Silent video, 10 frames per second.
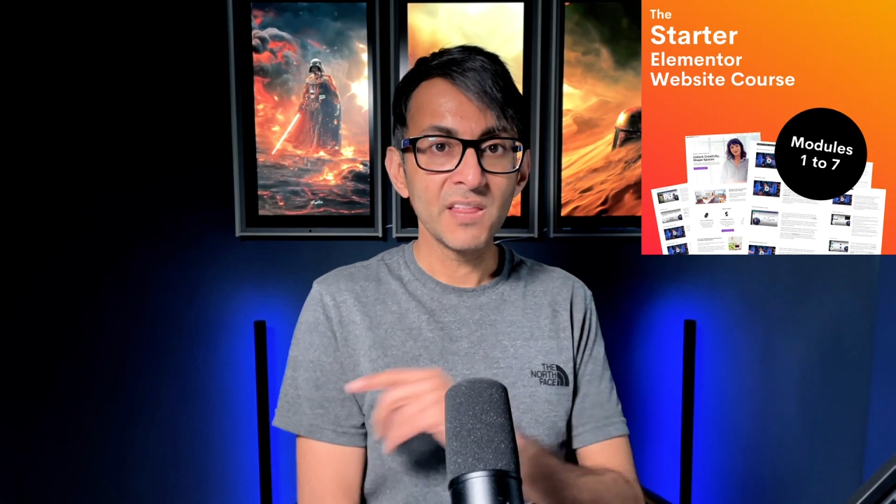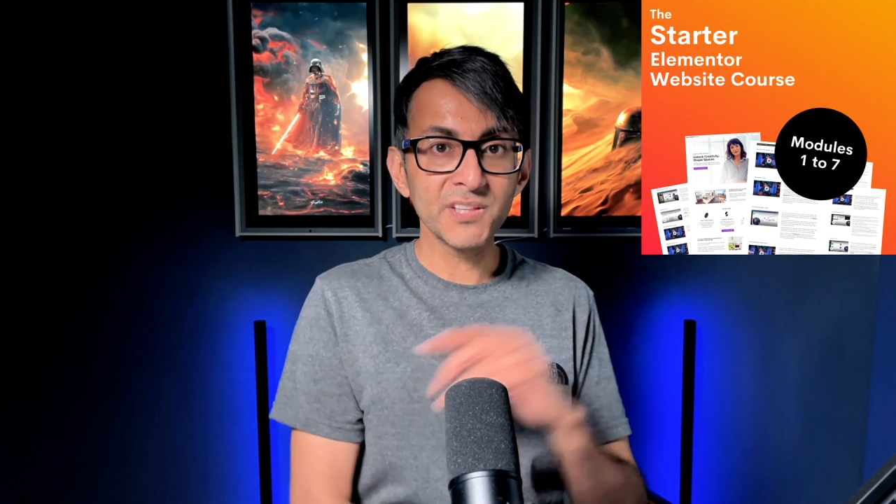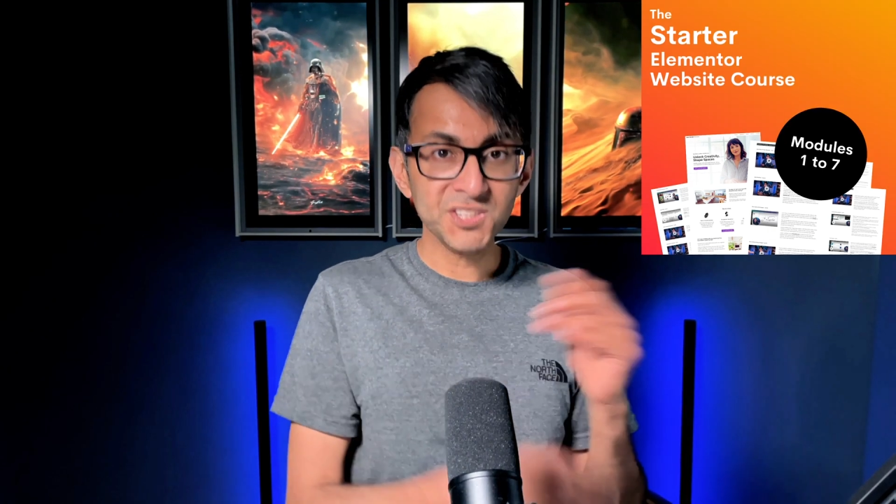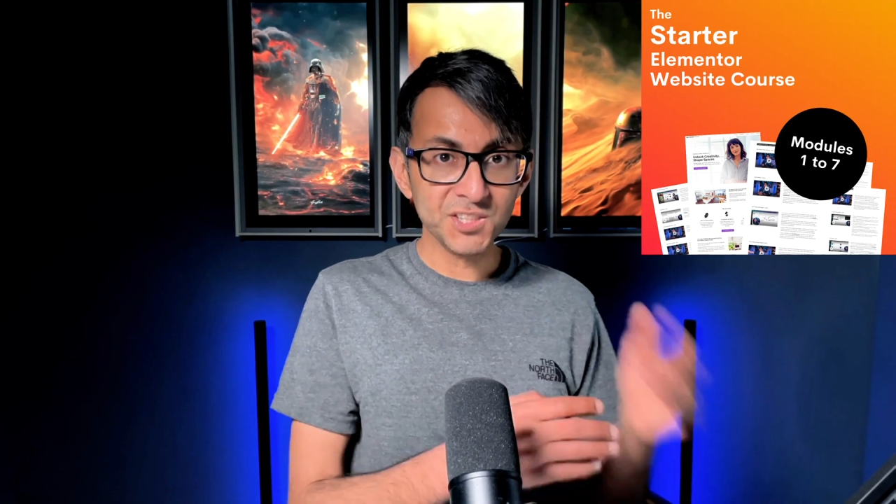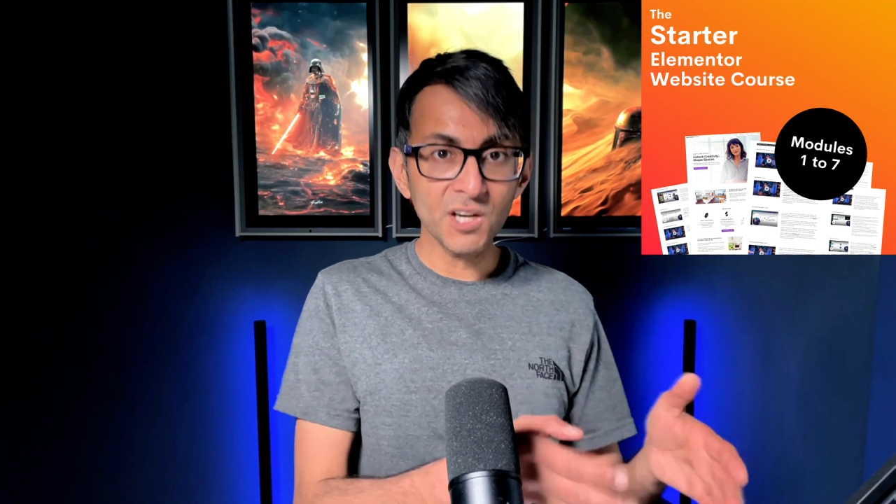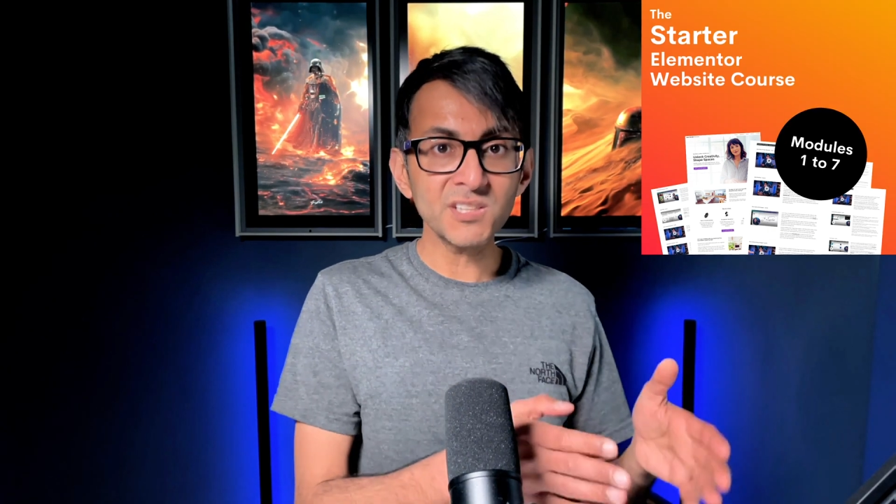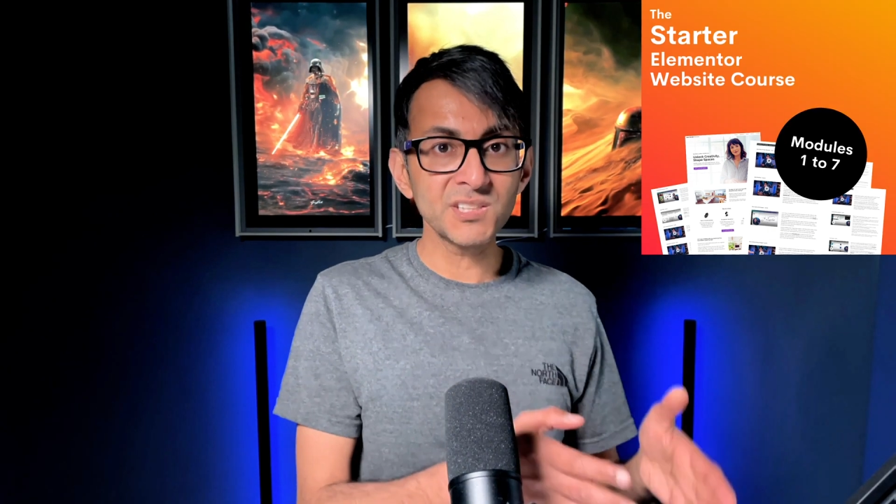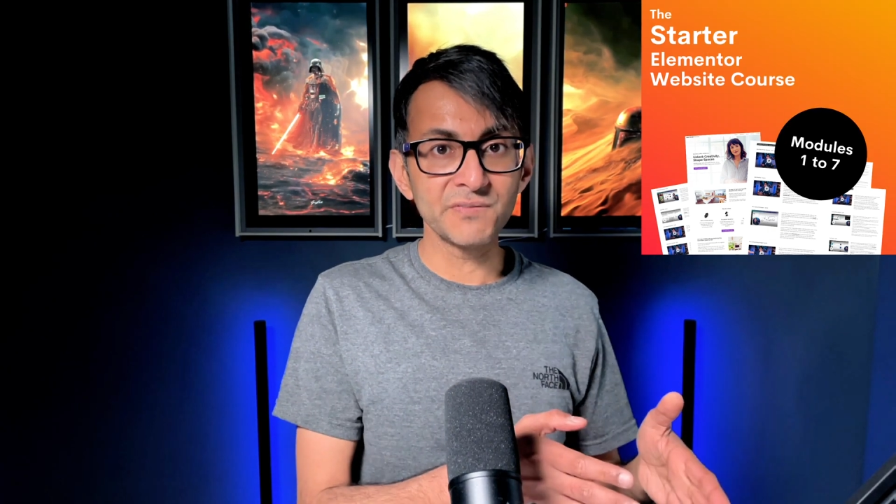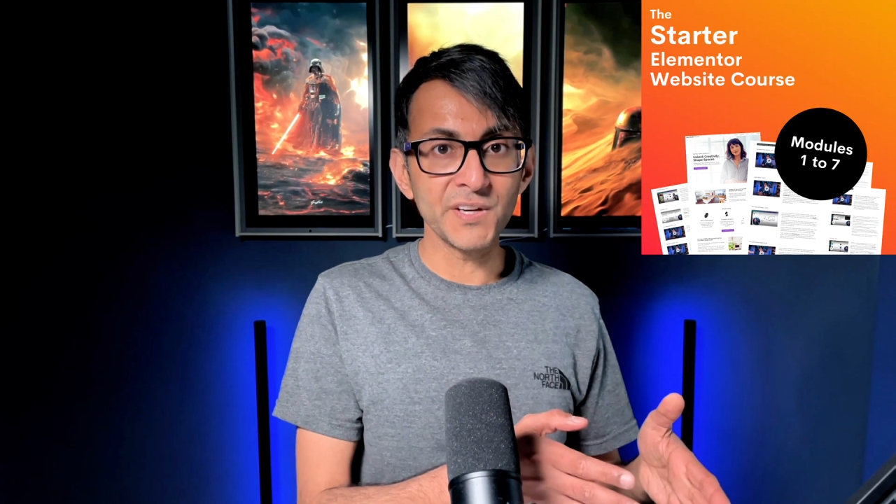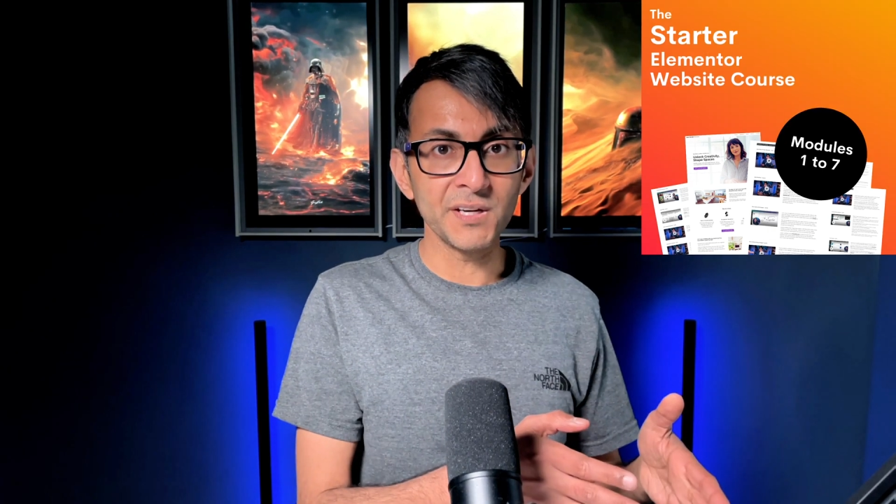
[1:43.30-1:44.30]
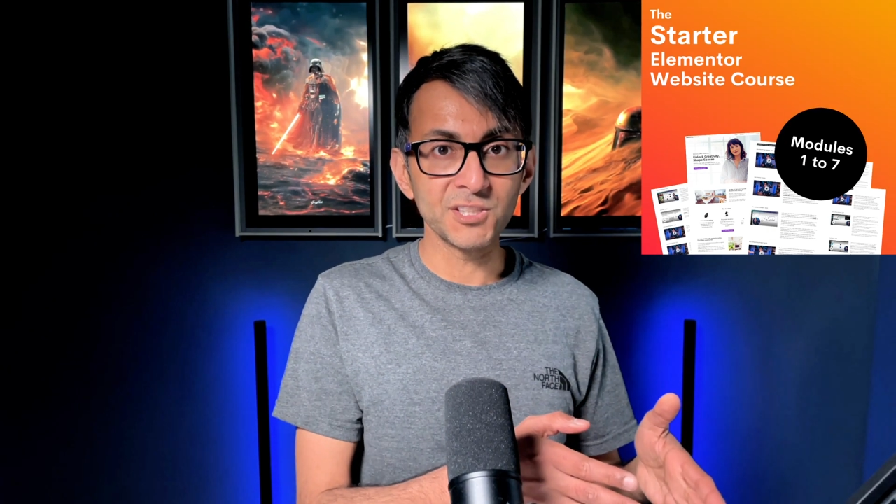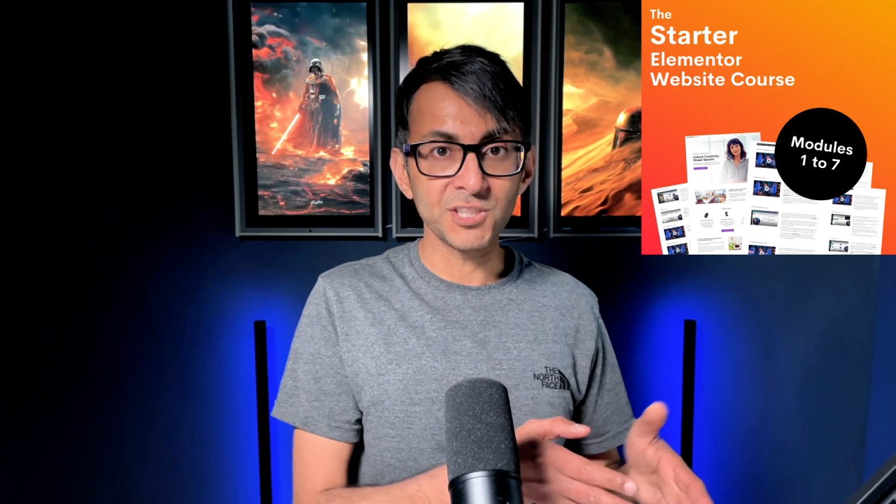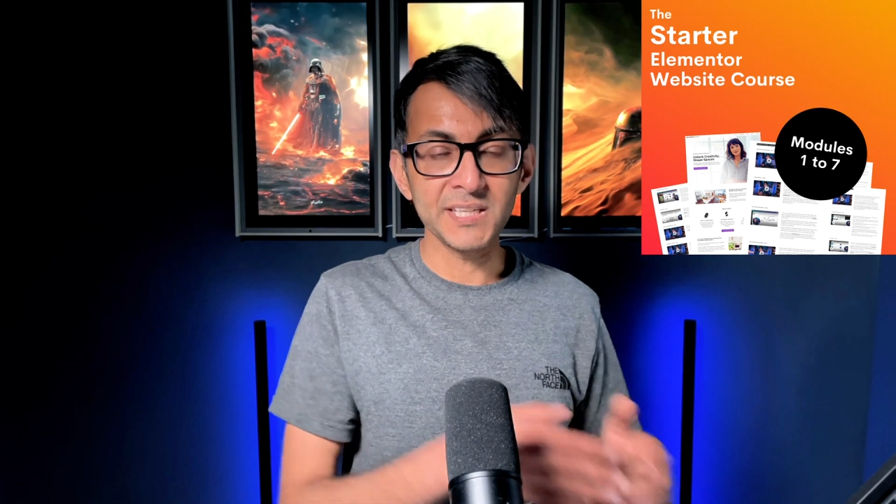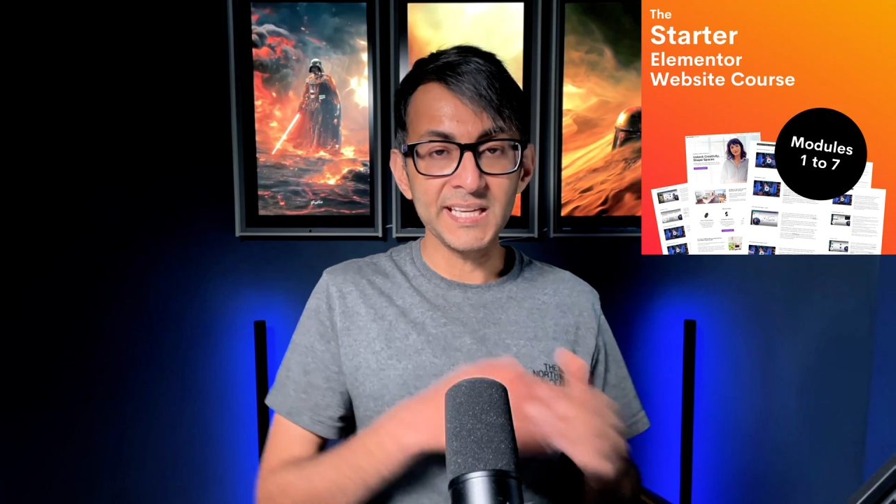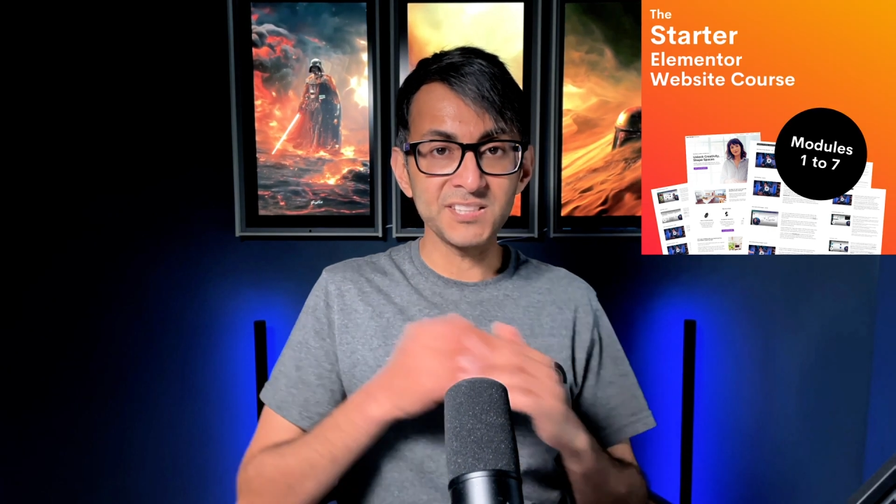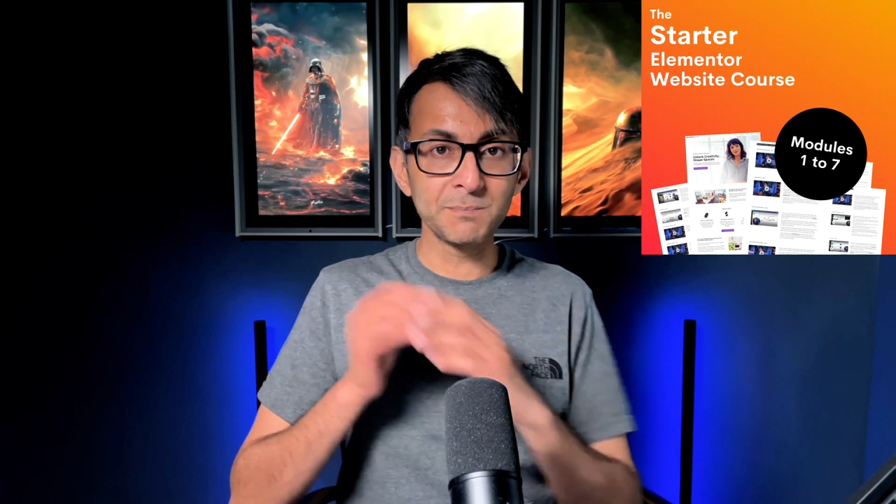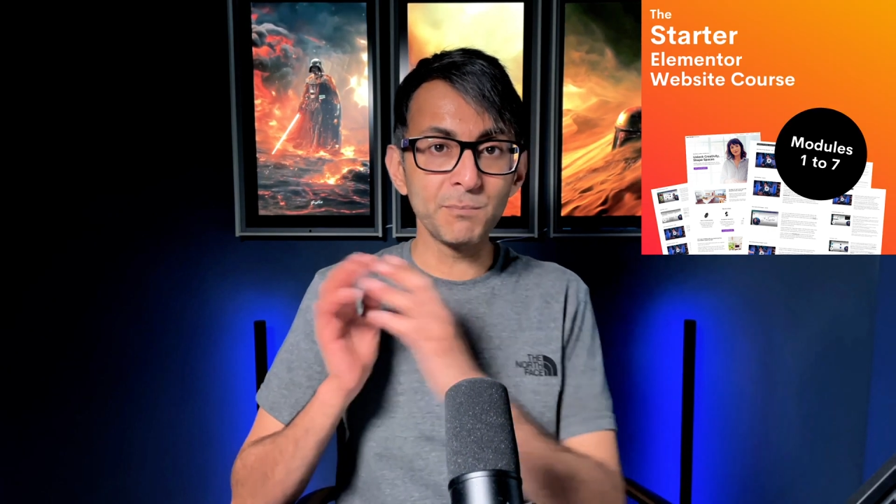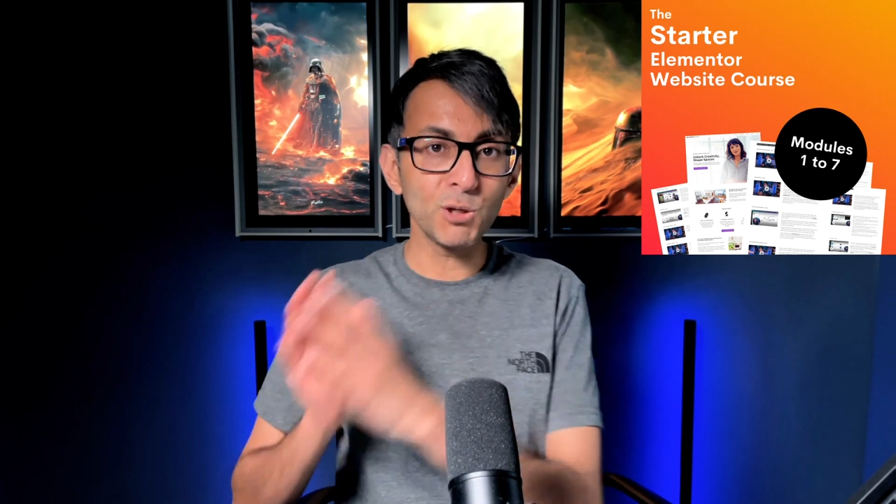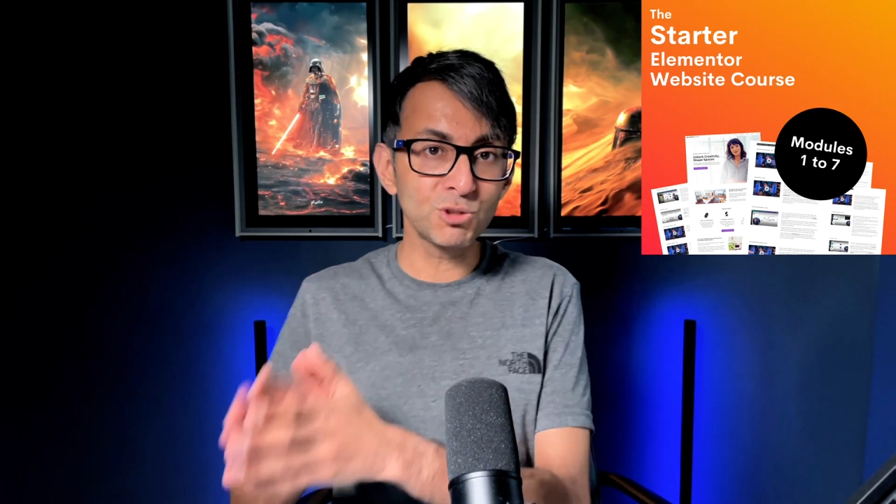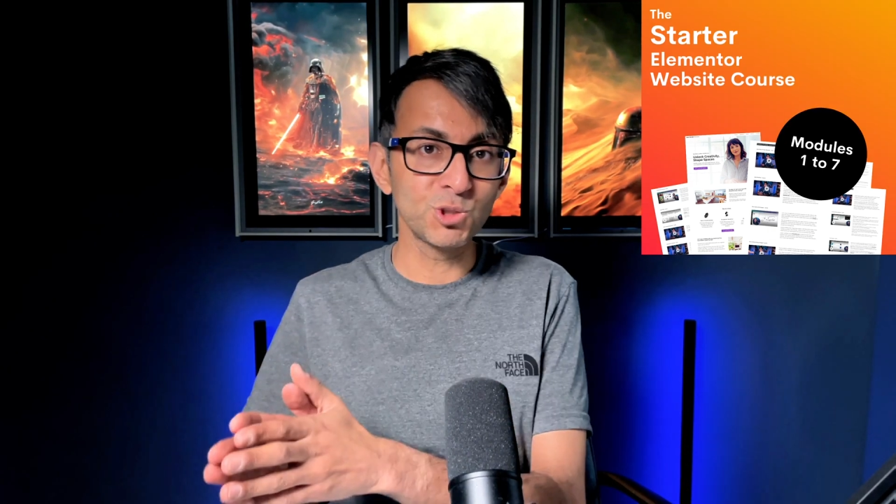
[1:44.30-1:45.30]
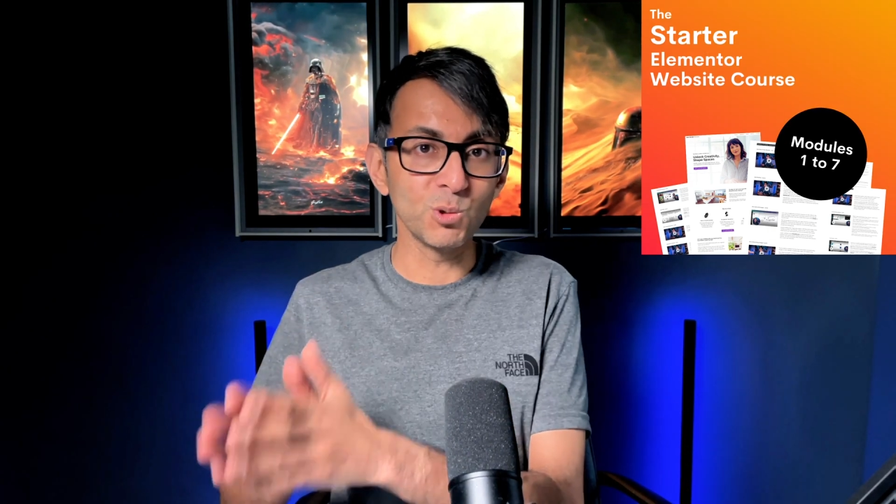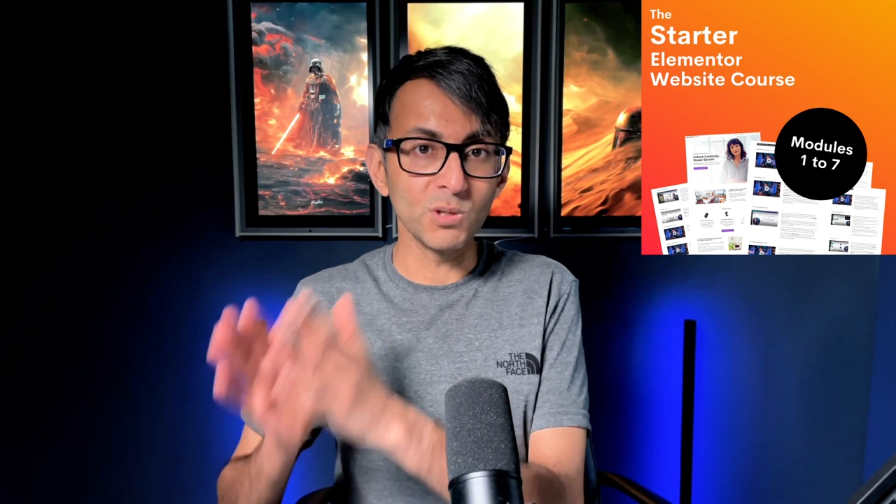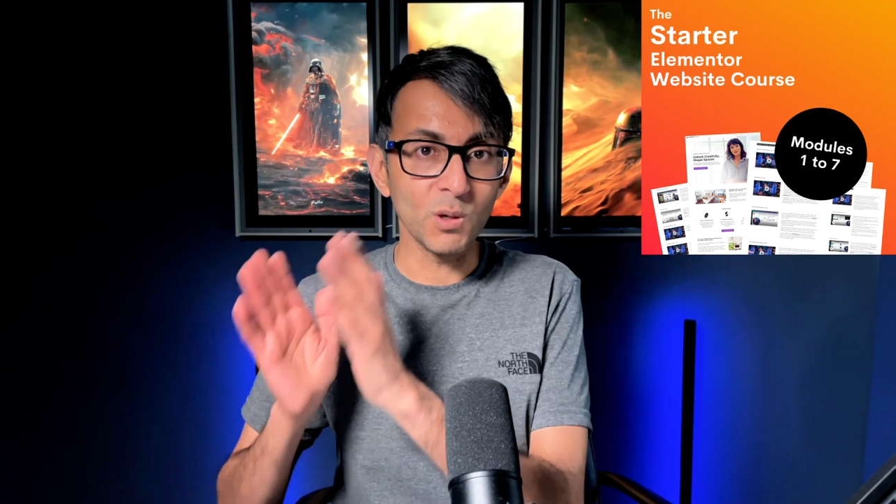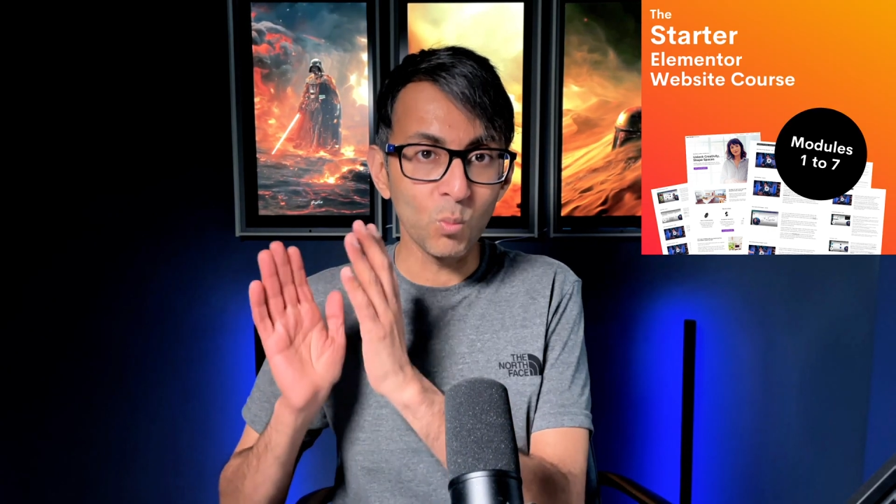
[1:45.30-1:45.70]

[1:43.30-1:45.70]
The starter version is module